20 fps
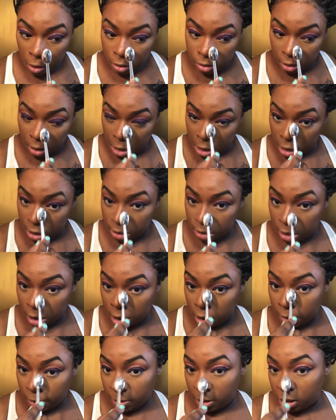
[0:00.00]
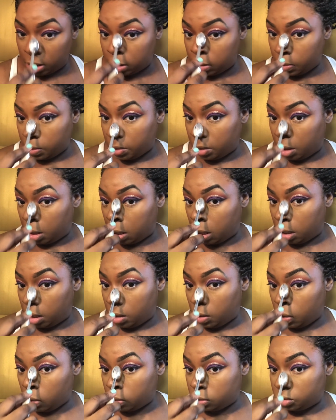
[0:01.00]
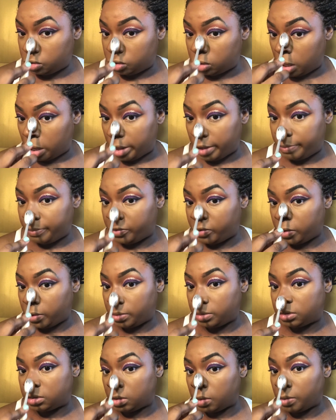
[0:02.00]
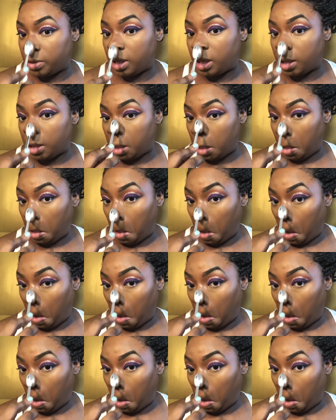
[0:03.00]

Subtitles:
Like I said, I'm not doing a nose job, so it's okay.